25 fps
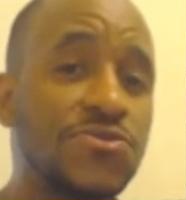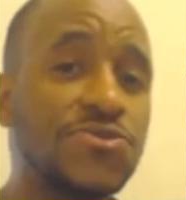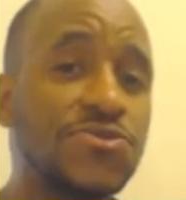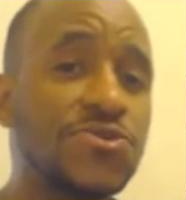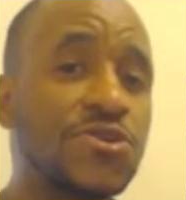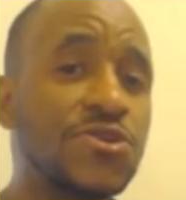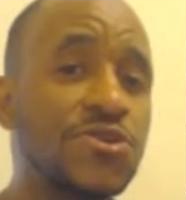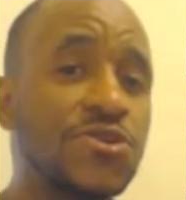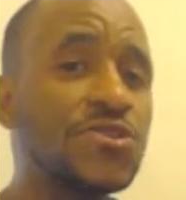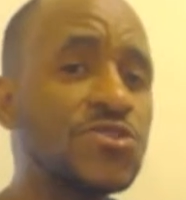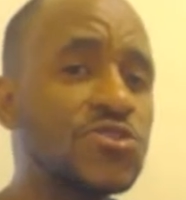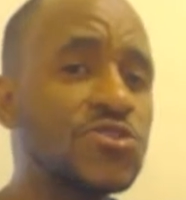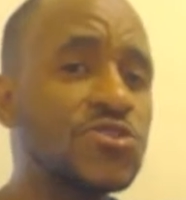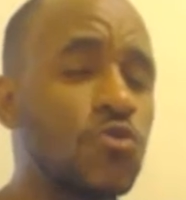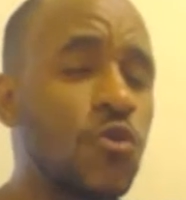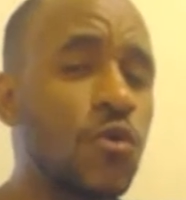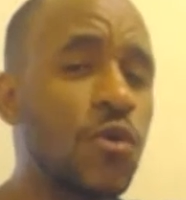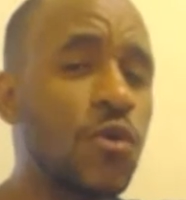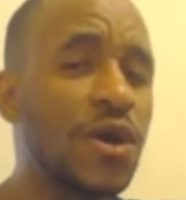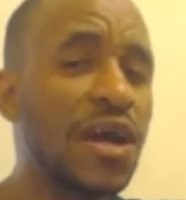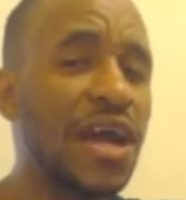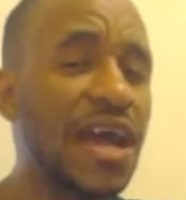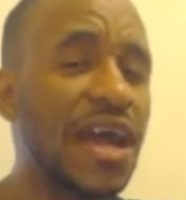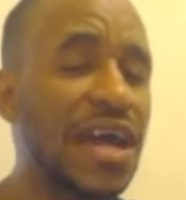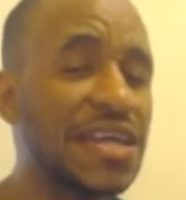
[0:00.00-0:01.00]
the
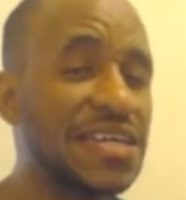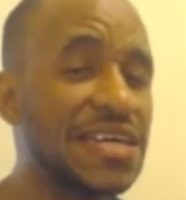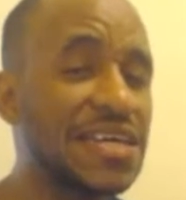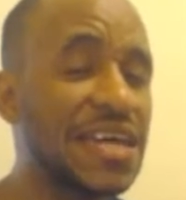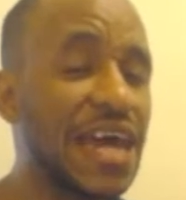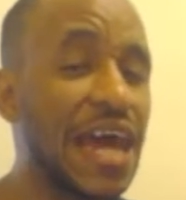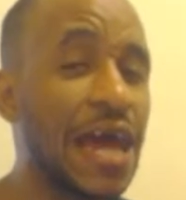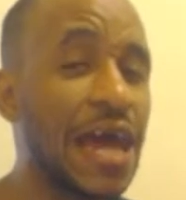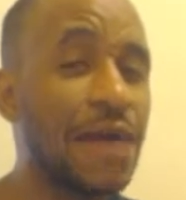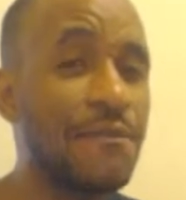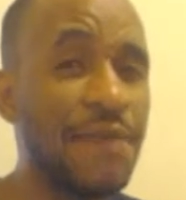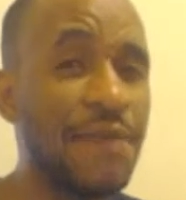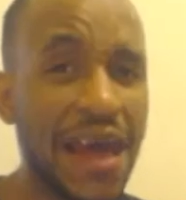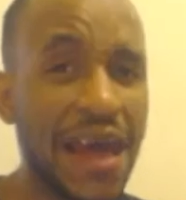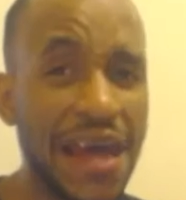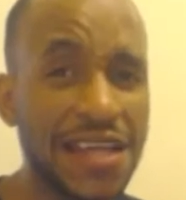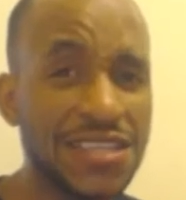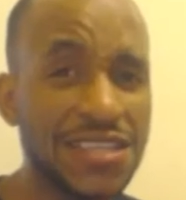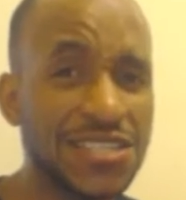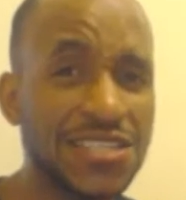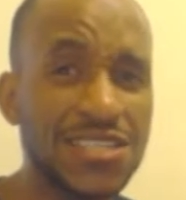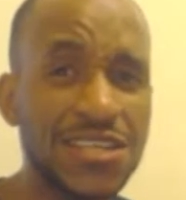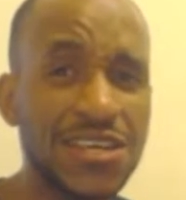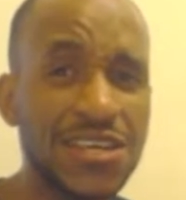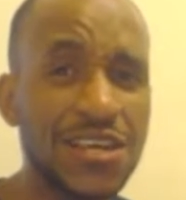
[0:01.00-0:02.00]
2-on-1 handicap
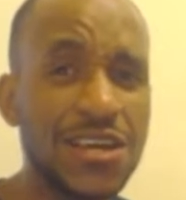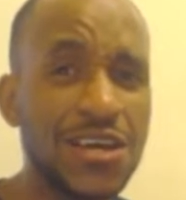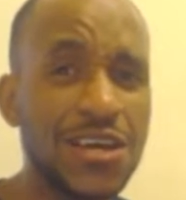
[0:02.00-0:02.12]
match